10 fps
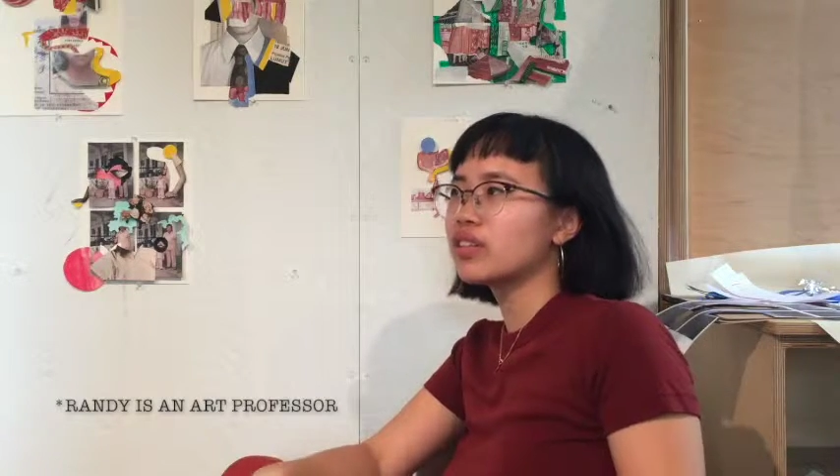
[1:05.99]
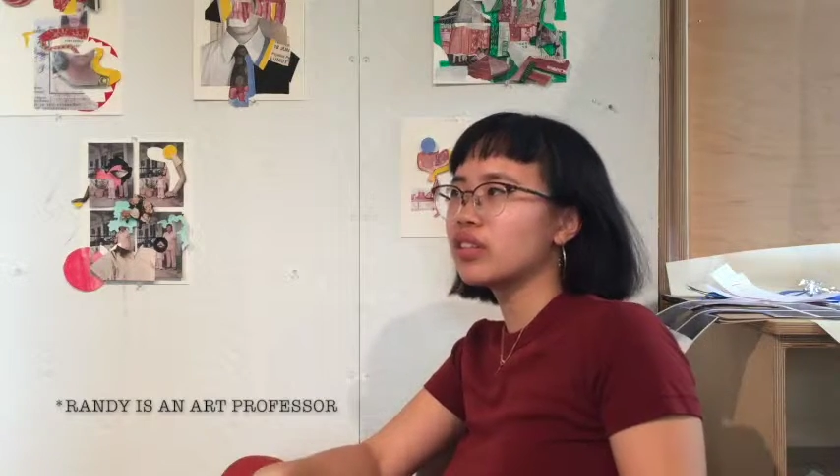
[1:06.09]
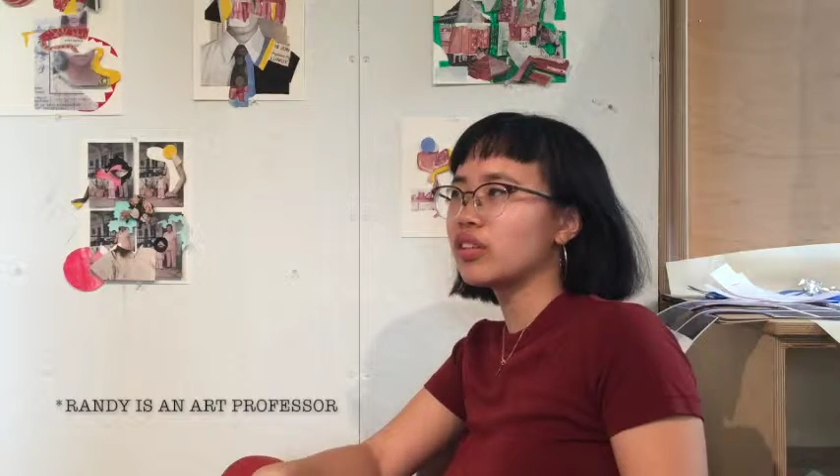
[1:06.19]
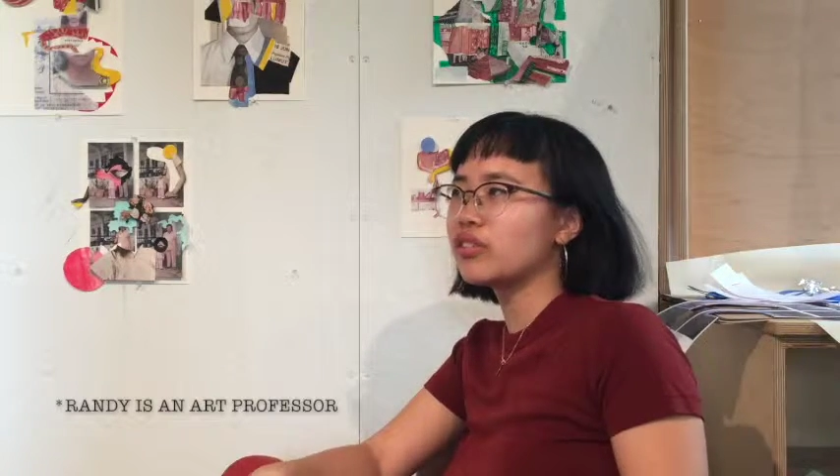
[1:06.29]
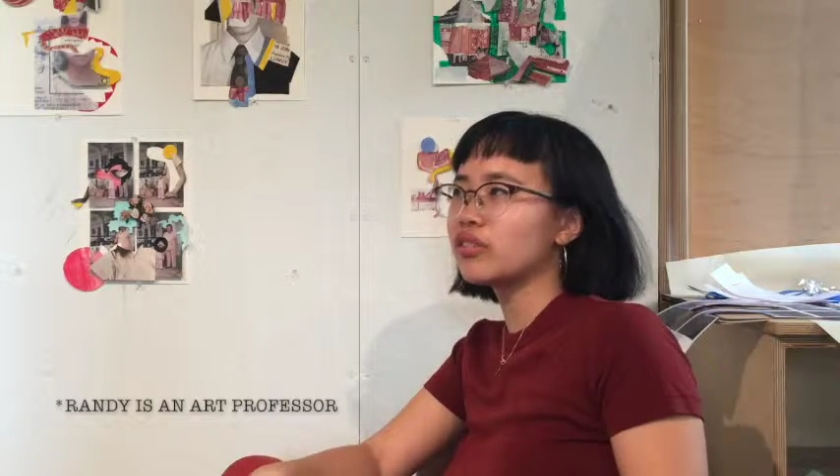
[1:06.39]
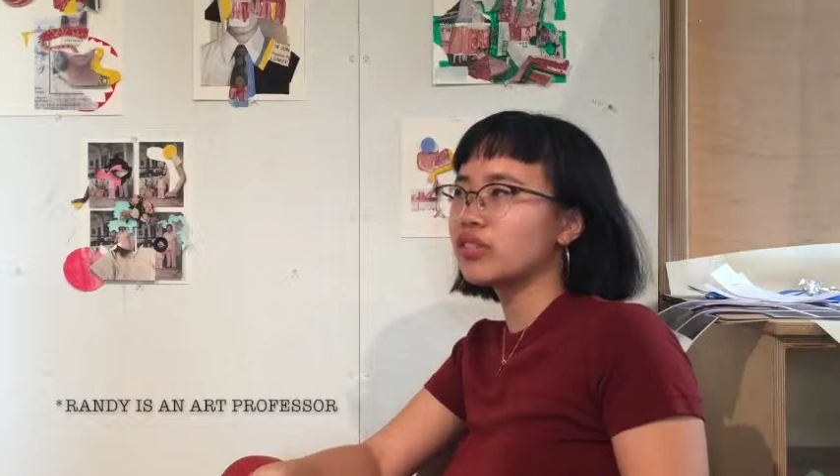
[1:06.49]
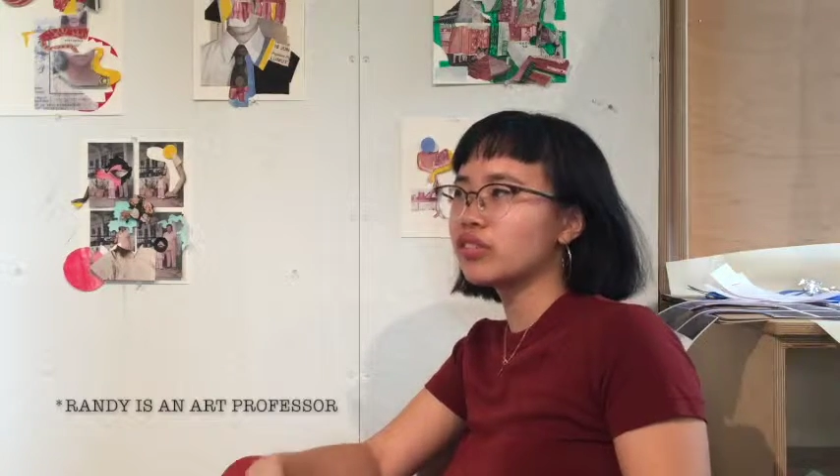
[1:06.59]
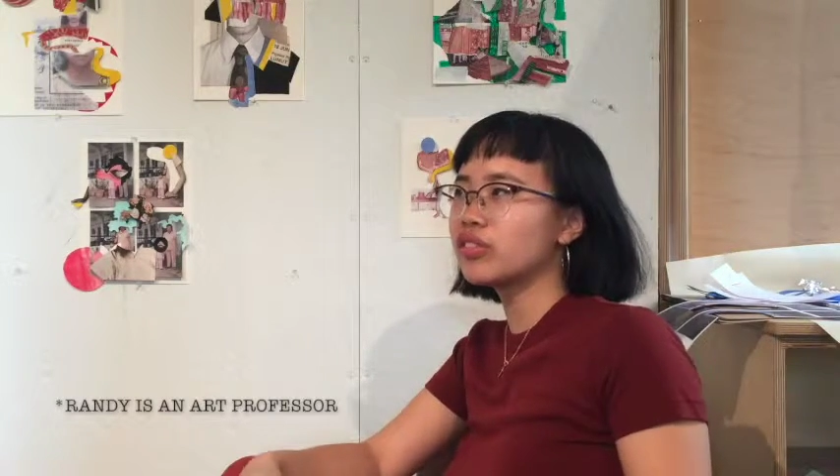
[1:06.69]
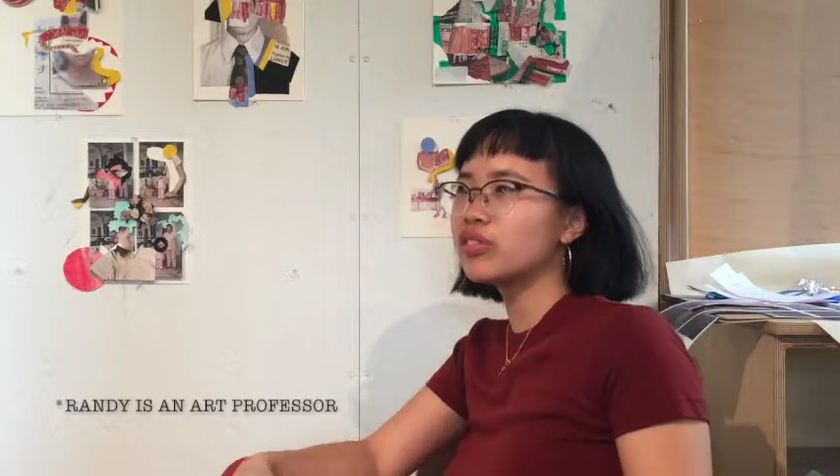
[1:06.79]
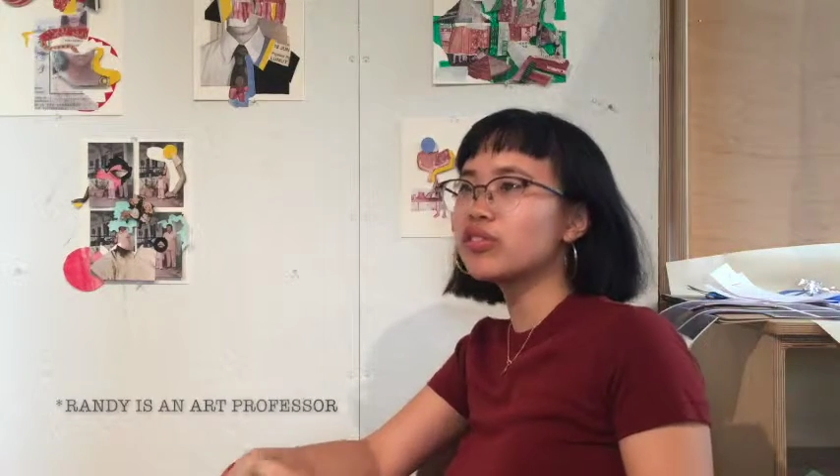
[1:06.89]
you know,
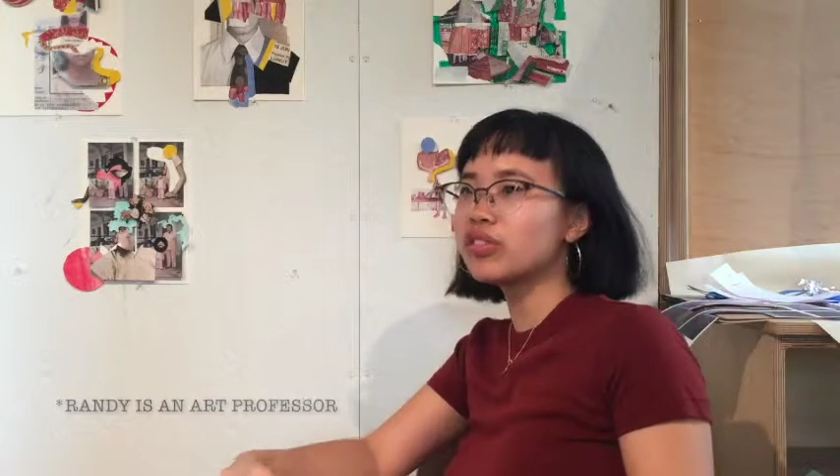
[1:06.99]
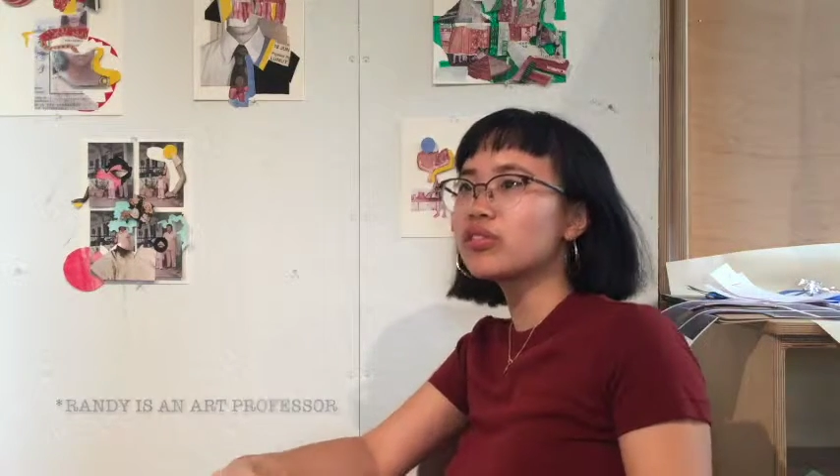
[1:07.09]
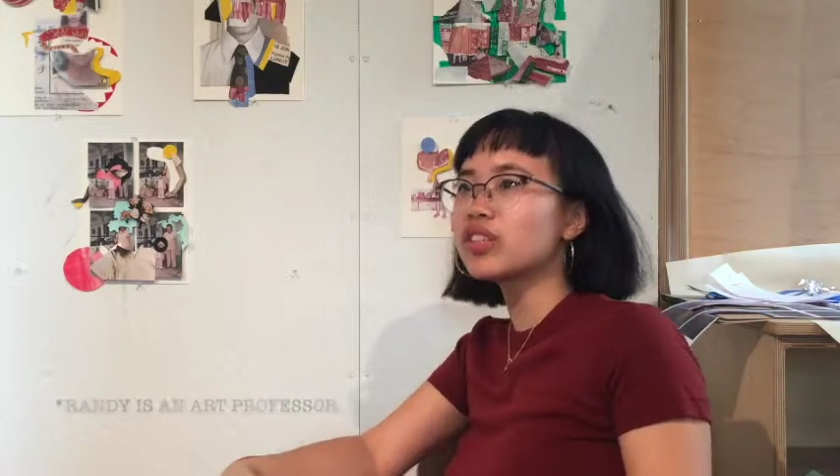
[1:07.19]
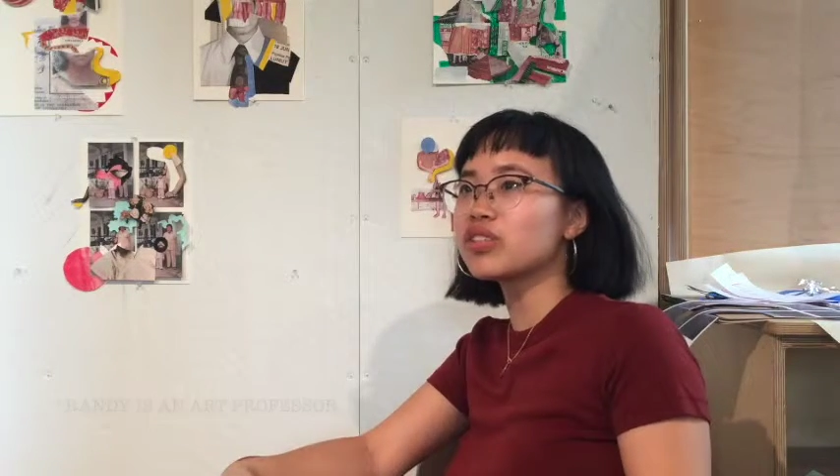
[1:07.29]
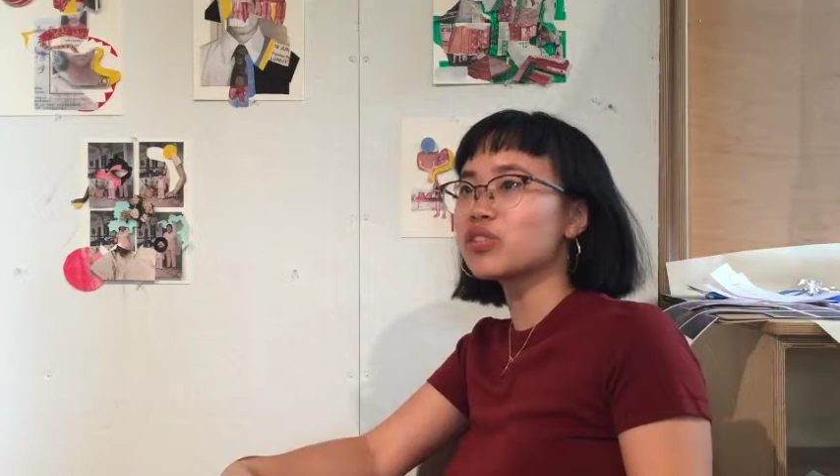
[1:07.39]
you can